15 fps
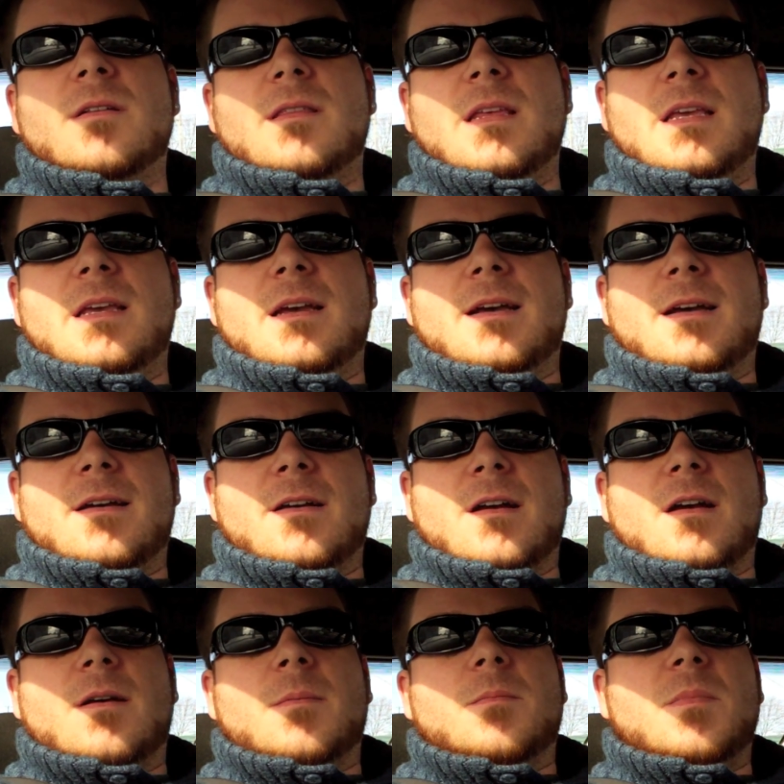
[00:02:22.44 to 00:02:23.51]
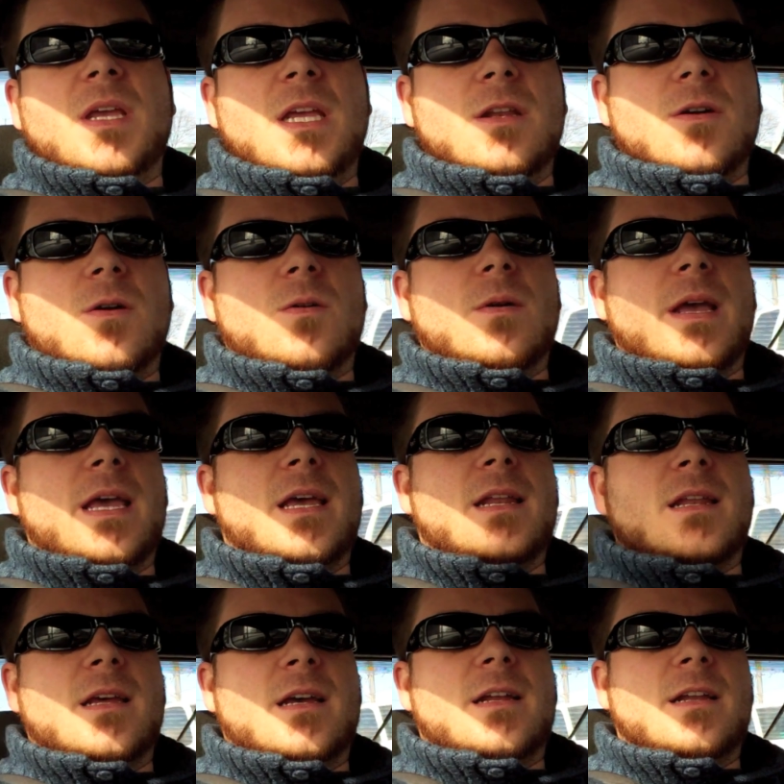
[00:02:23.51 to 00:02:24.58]
the uh, Mino
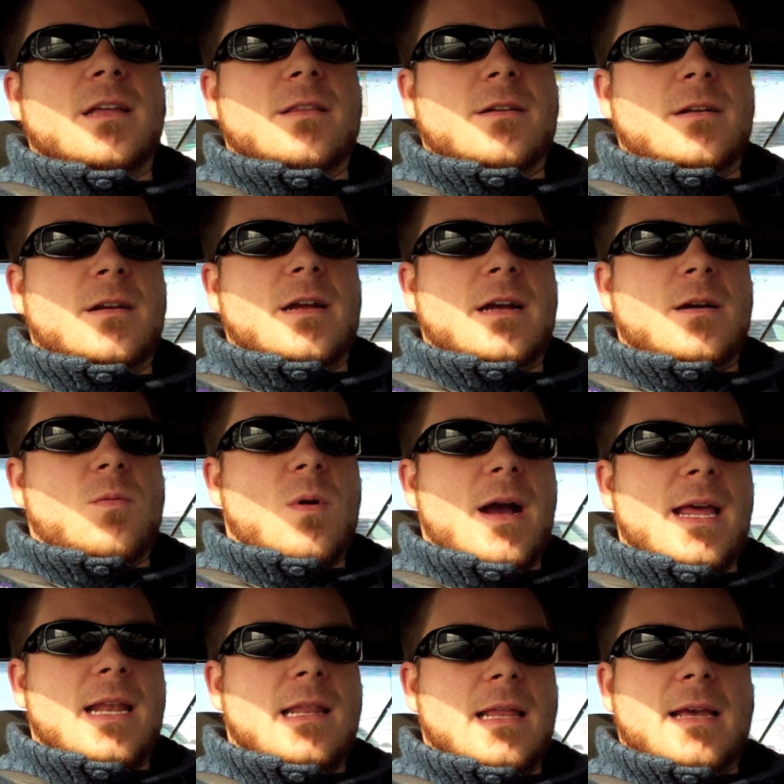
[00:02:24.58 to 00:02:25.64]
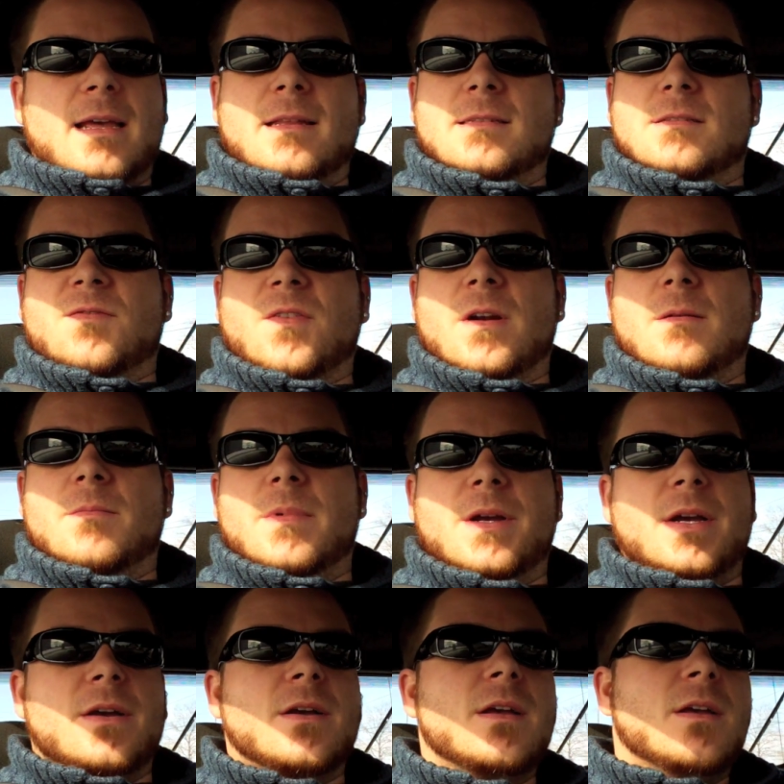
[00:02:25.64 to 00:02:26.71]
and another uh, wide lens from
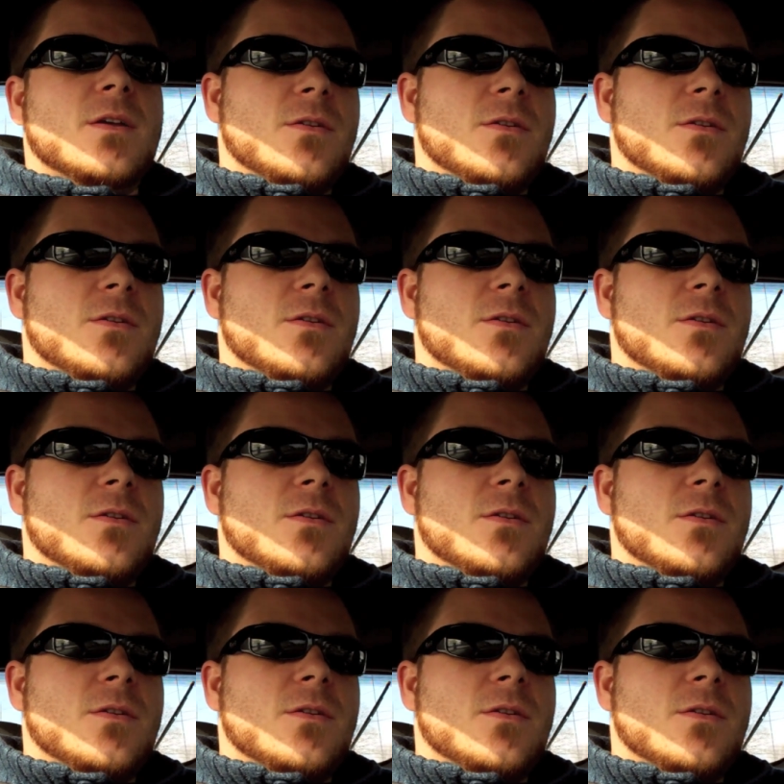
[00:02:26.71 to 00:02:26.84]
uh,